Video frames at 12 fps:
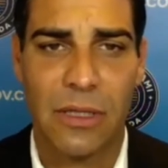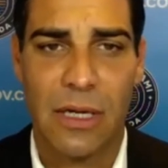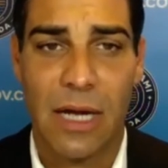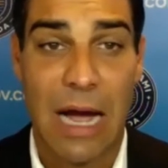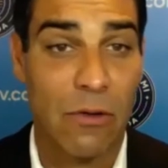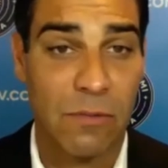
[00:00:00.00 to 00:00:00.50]

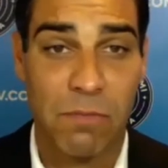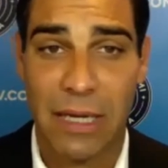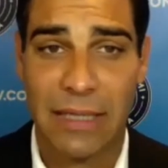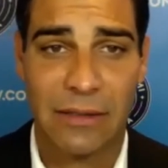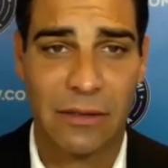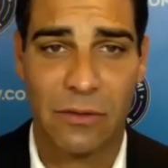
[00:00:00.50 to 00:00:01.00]
I was
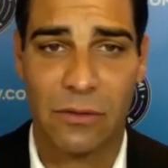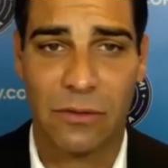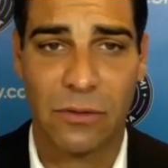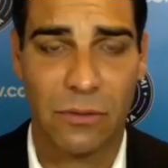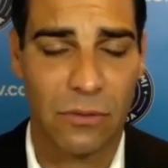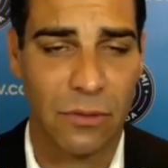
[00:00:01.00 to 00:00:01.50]
blessed
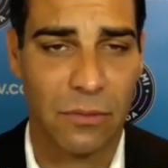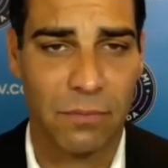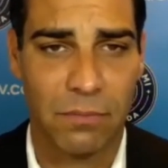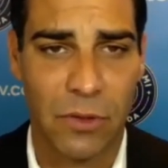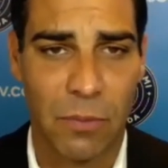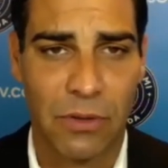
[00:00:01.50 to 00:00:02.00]

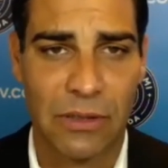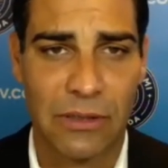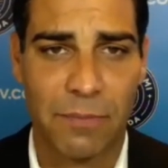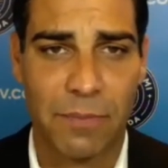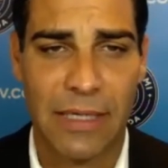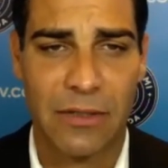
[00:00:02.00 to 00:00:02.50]
to
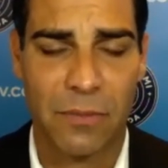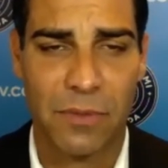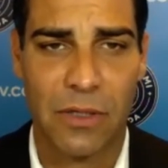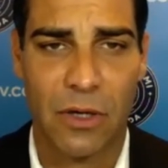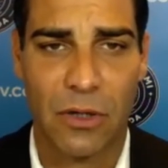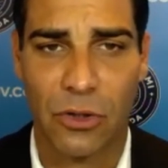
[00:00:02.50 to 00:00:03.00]
participate in
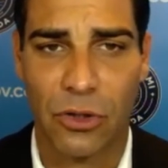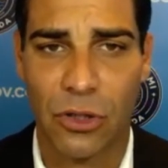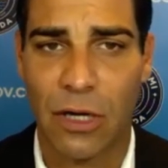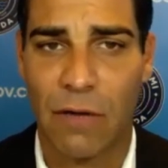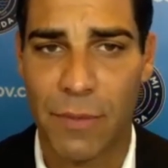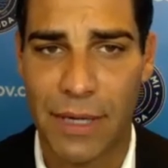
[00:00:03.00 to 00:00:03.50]
something called the Good
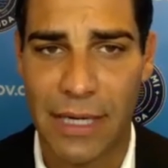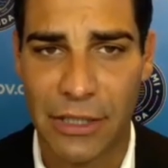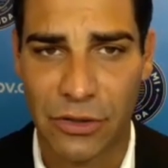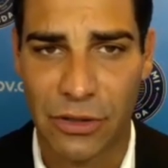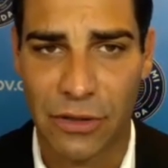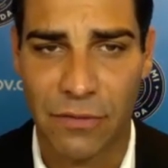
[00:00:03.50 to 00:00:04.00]
Government
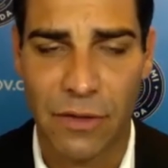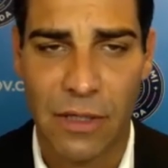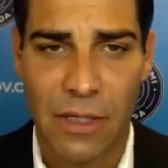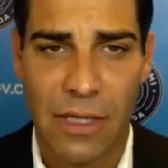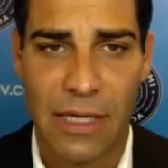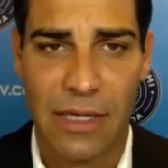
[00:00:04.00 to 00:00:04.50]
Initiative
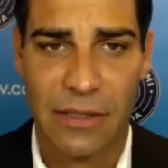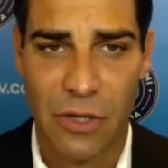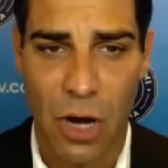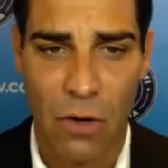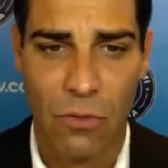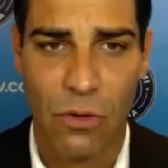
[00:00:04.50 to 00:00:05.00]
in its
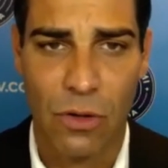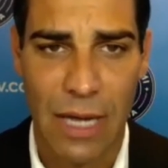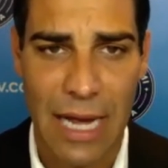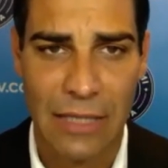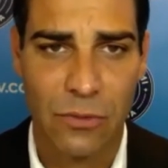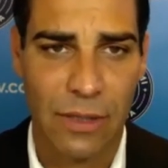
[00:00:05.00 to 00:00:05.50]
inaugural
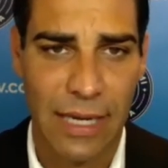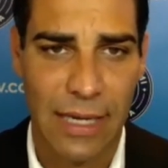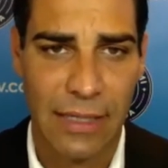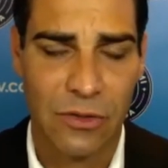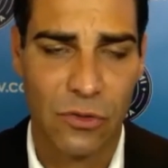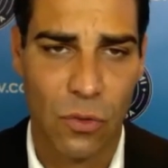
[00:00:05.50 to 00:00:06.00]
class with
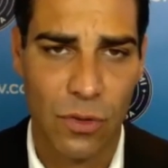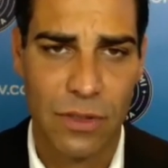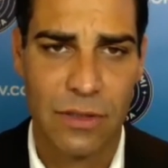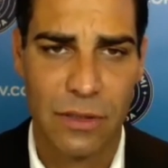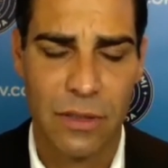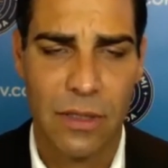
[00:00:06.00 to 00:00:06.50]
Katie
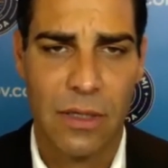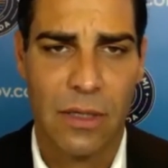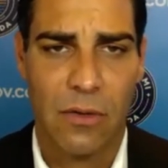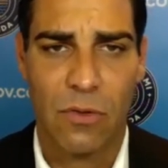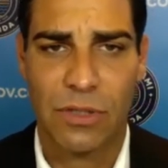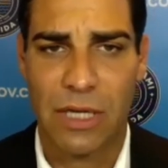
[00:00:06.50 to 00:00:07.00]
Sorensen,
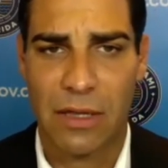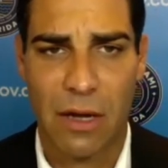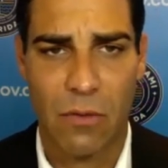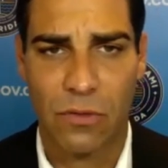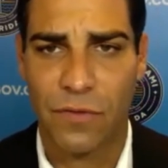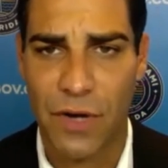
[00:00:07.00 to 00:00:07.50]
which I thought
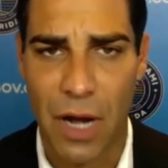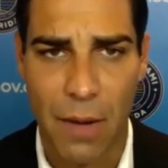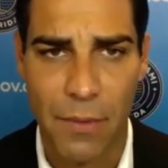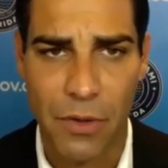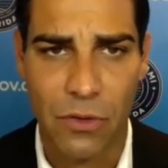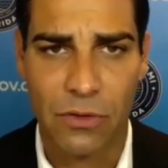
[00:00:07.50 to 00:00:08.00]
was
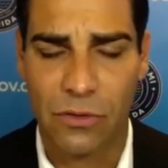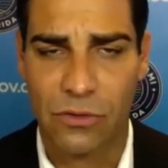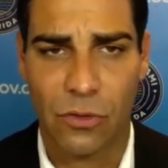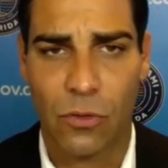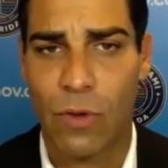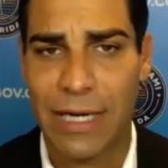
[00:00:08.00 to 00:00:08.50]
phenomenal. It's
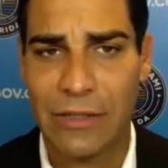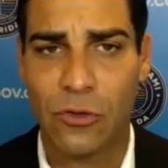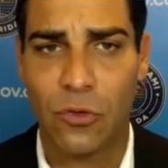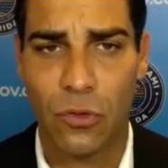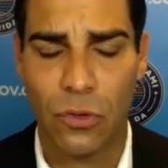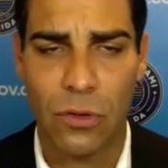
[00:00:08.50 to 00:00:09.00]
a great
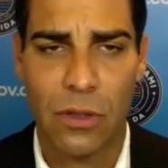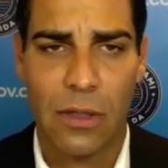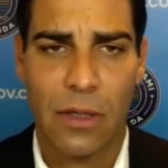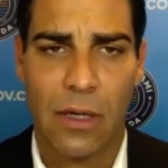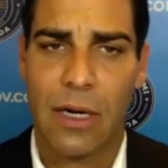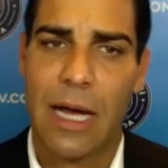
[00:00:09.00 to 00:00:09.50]
tool
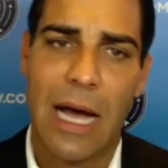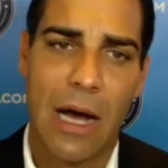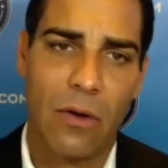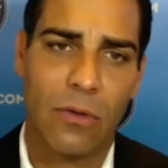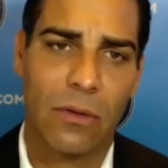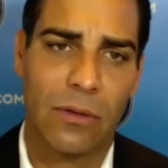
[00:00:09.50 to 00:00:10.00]
on
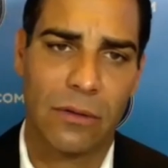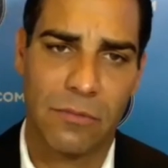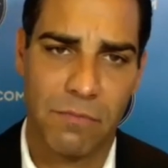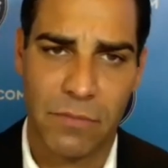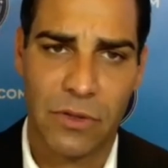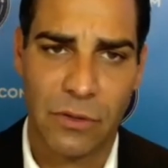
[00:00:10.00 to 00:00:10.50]
how
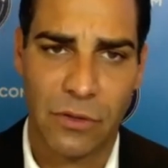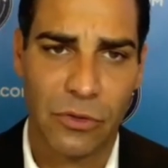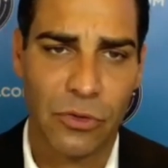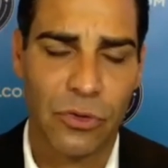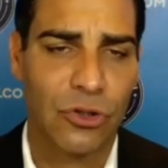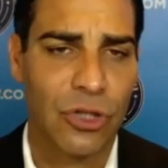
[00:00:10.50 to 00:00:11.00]
to
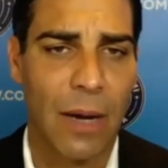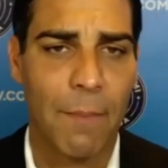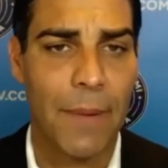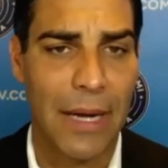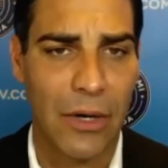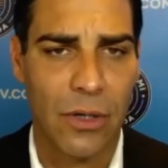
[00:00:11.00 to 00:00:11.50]
do your job
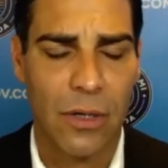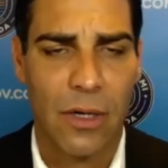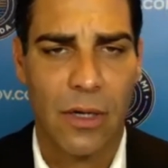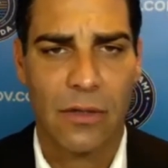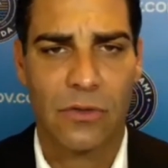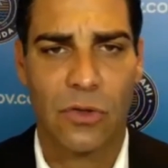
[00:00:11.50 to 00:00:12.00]
better.
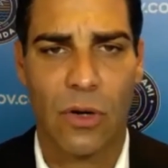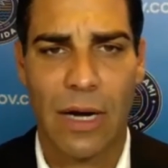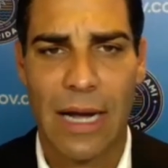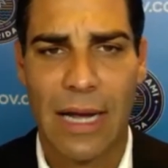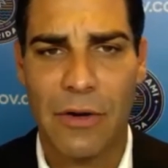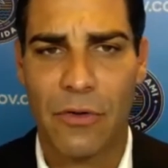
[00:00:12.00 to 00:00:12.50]
So,
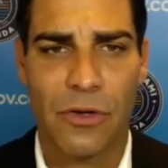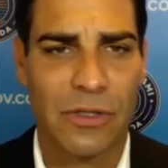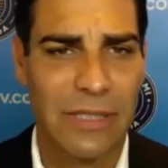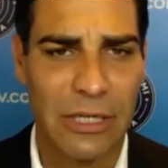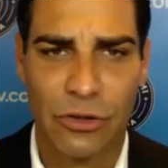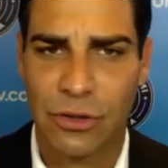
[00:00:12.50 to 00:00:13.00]
there's
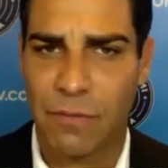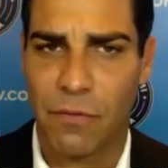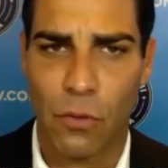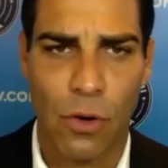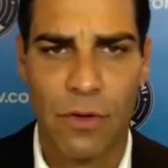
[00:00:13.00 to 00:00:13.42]
Leadership Florida.